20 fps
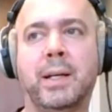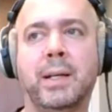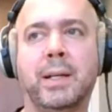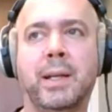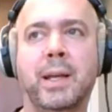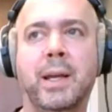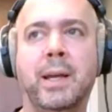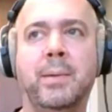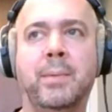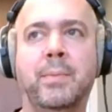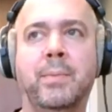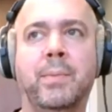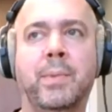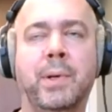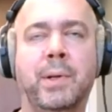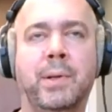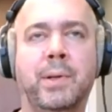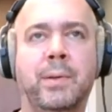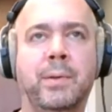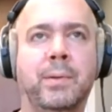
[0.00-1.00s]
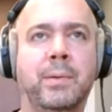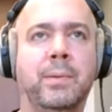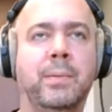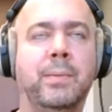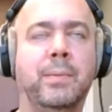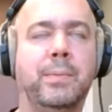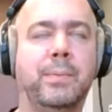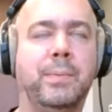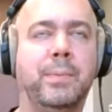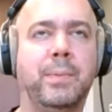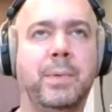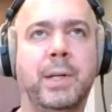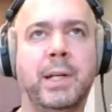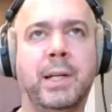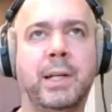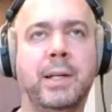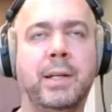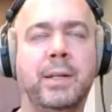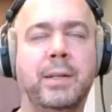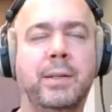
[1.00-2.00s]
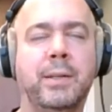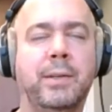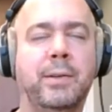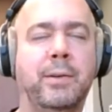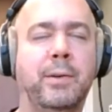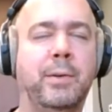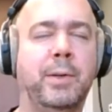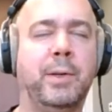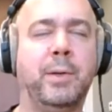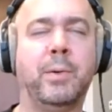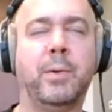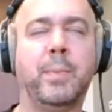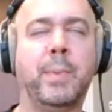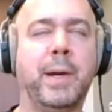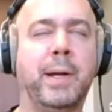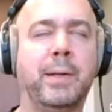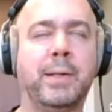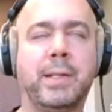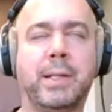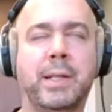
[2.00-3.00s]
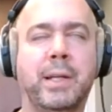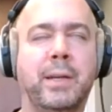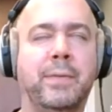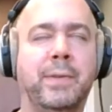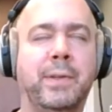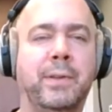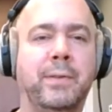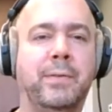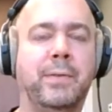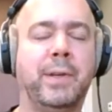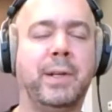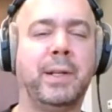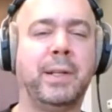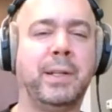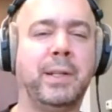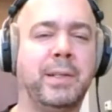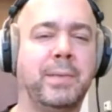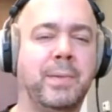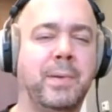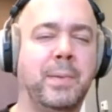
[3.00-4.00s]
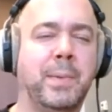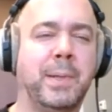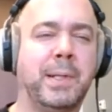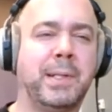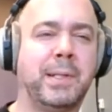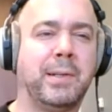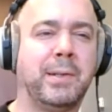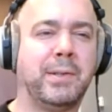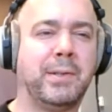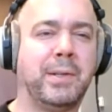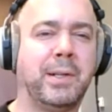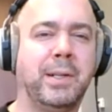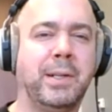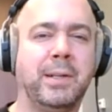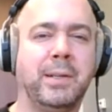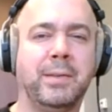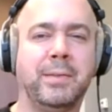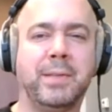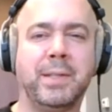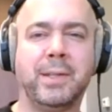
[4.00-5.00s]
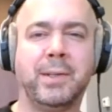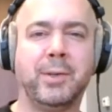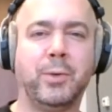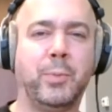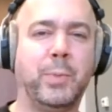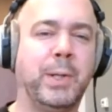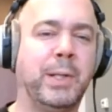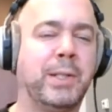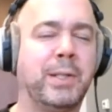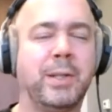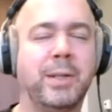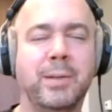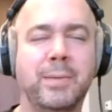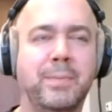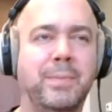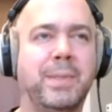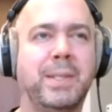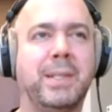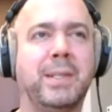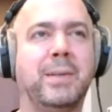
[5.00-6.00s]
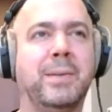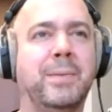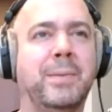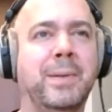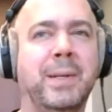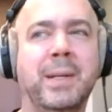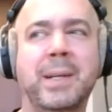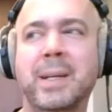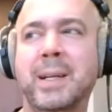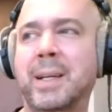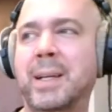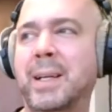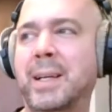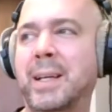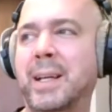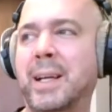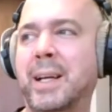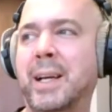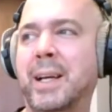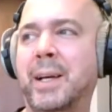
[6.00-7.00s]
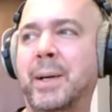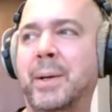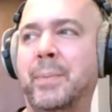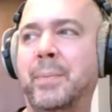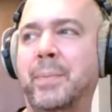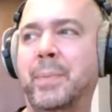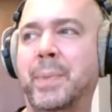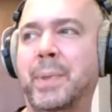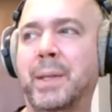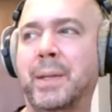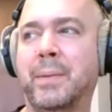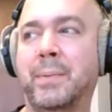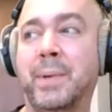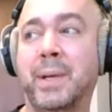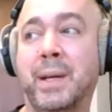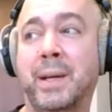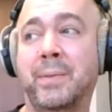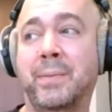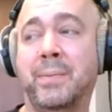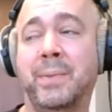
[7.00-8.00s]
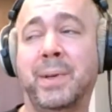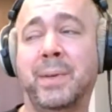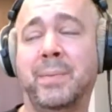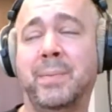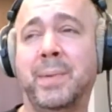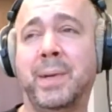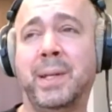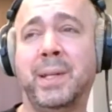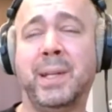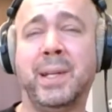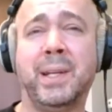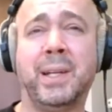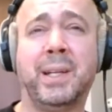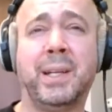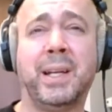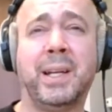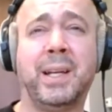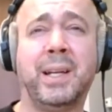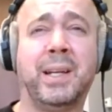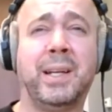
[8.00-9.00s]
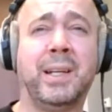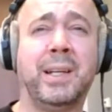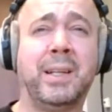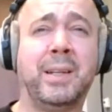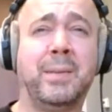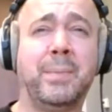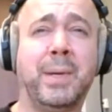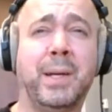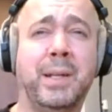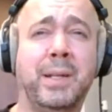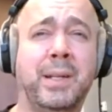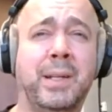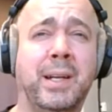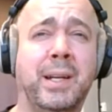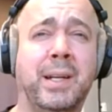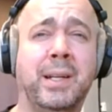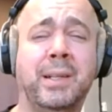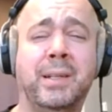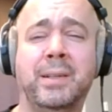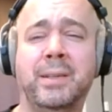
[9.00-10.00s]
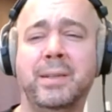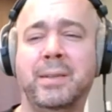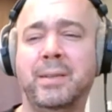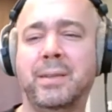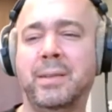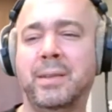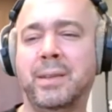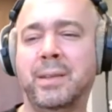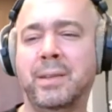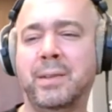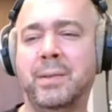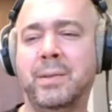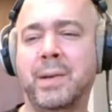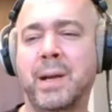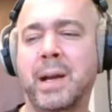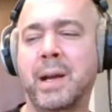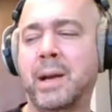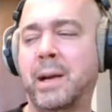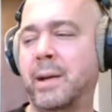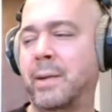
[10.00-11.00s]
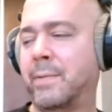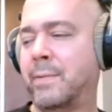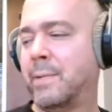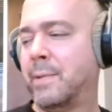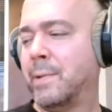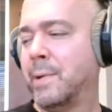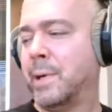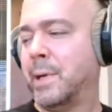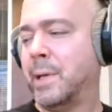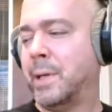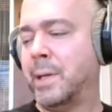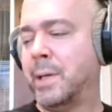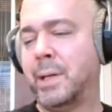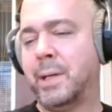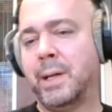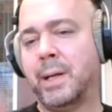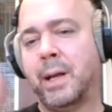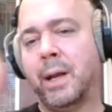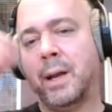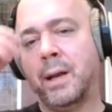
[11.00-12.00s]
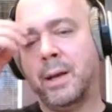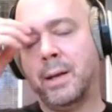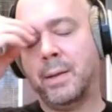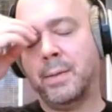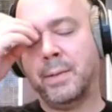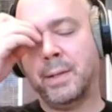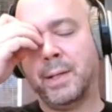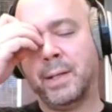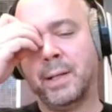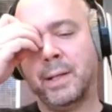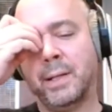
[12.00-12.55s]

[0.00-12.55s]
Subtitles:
game where you're a battle slop and you're fighting these robots that are trying to steal your pizza. So we've made like about 9 new AI for it, and